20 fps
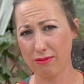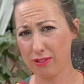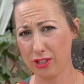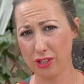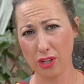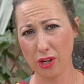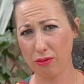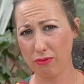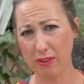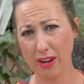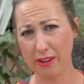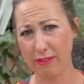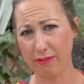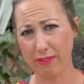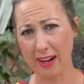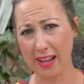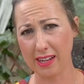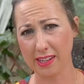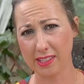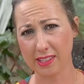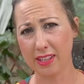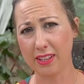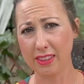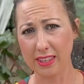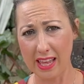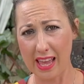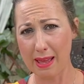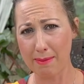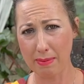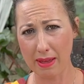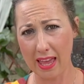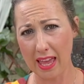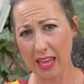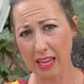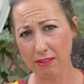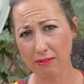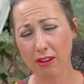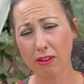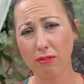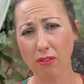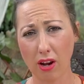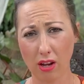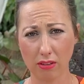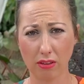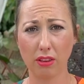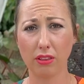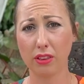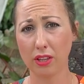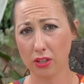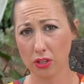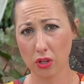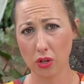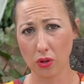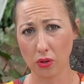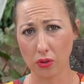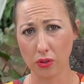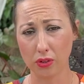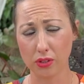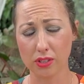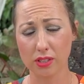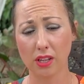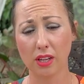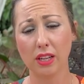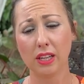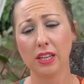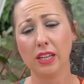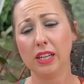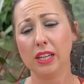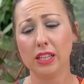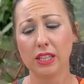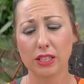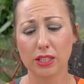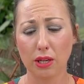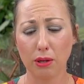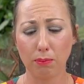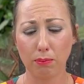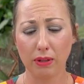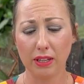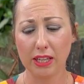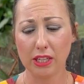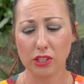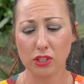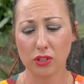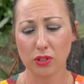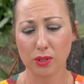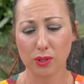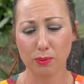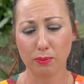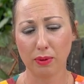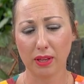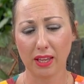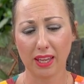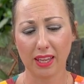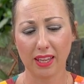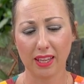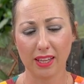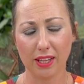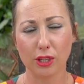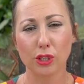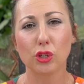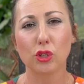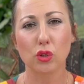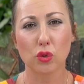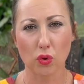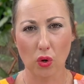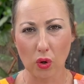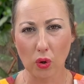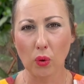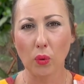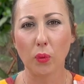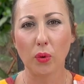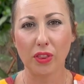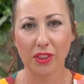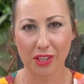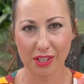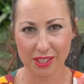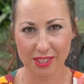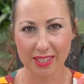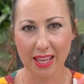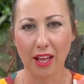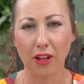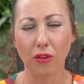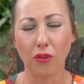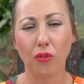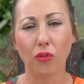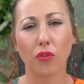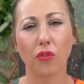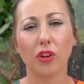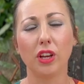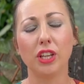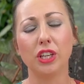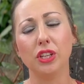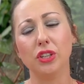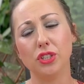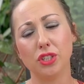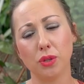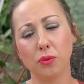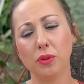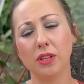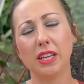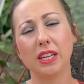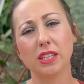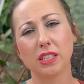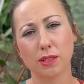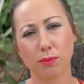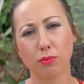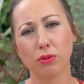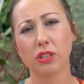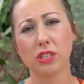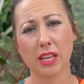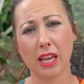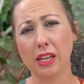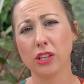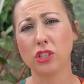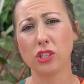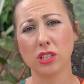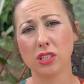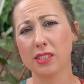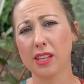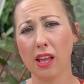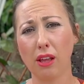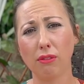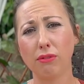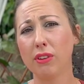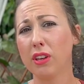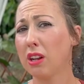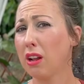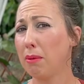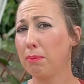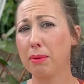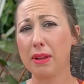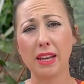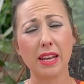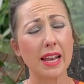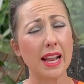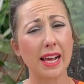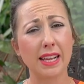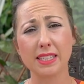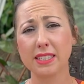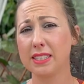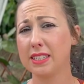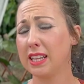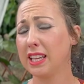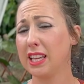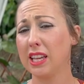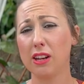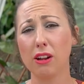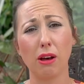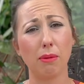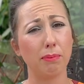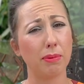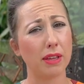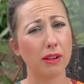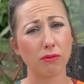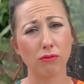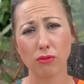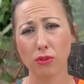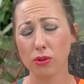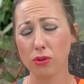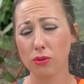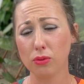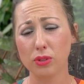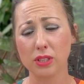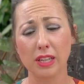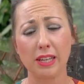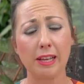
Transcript: show red flags on their behaviour rather than yours. So please just be strong with yourself, and you're doing it to protect yourself. You're not being nasty, you're not being rude.